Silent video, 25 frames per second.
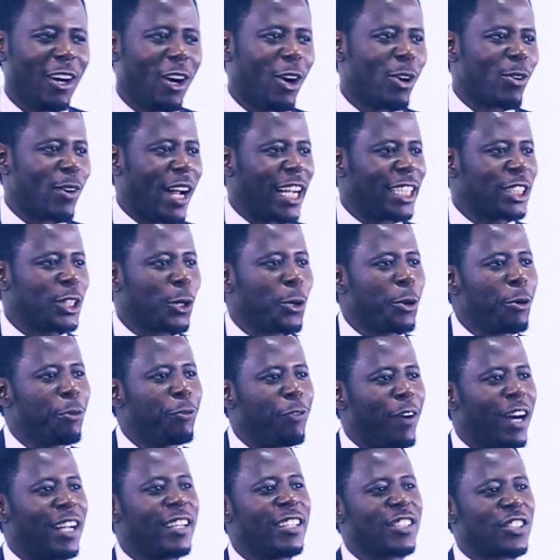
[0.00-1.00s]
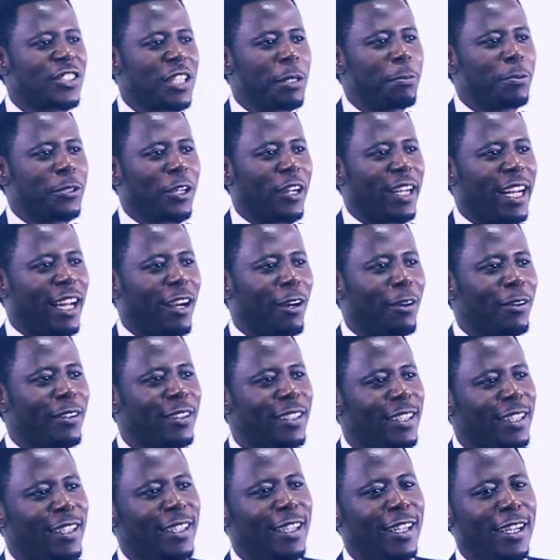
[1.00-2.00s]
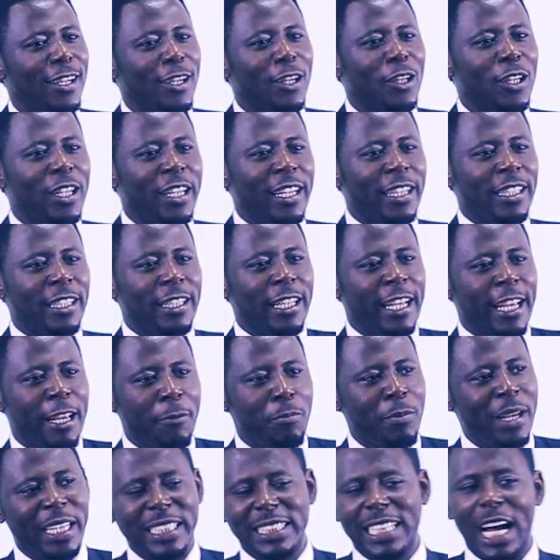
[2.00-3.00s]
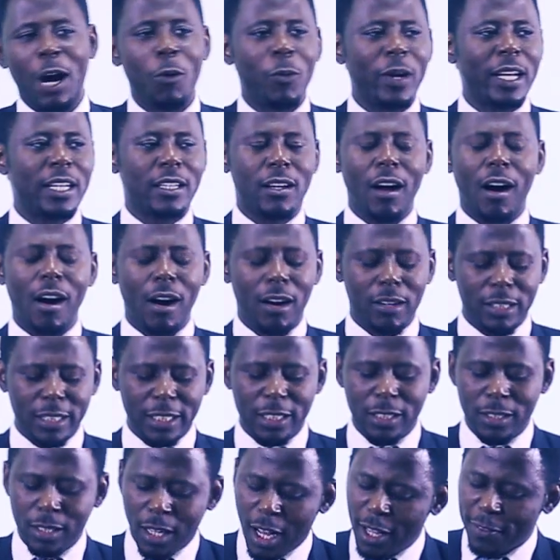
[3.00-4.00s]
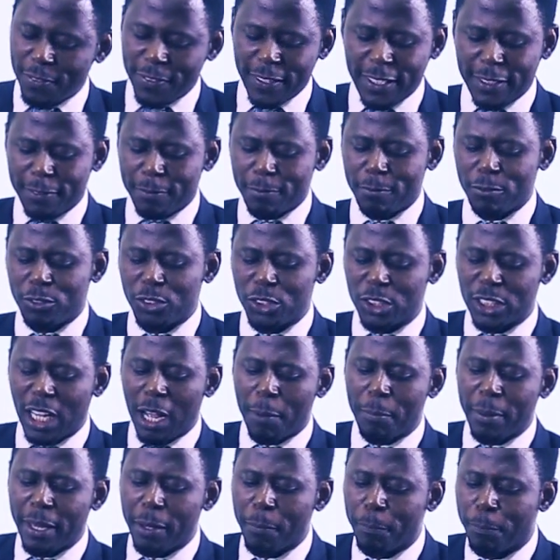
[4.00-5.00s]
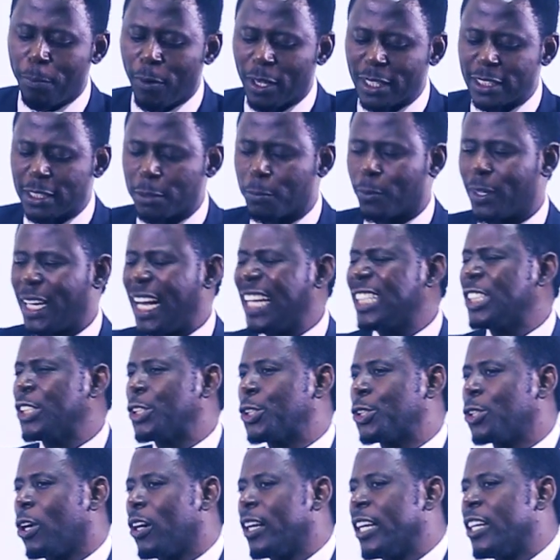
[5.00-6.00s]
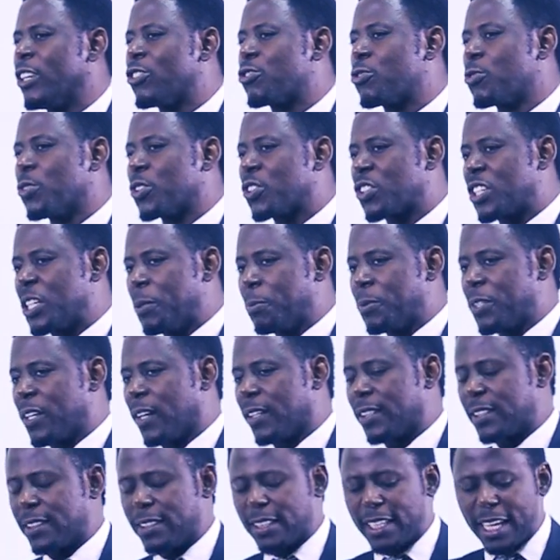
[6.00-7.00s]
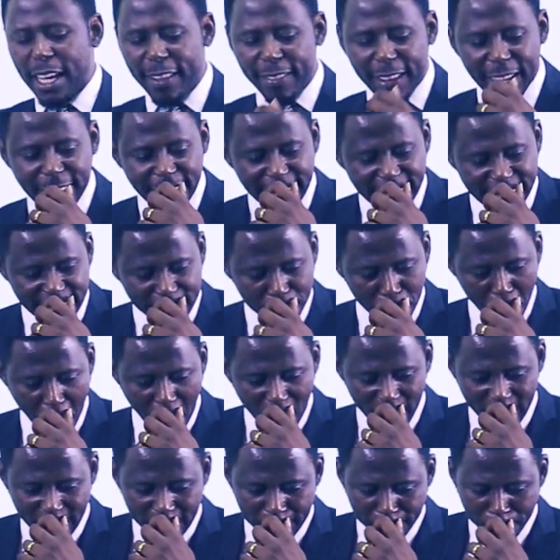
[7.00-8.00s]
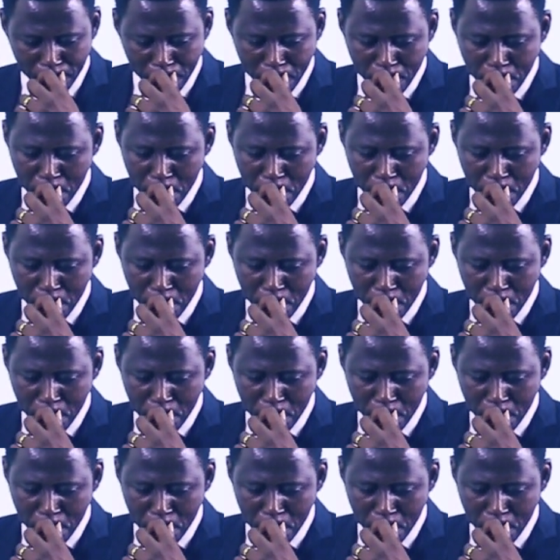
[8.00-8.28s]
All right, so you found the scripture now. It means that with God, nothing shall be impossible. Let's journey through scriptures together this morning.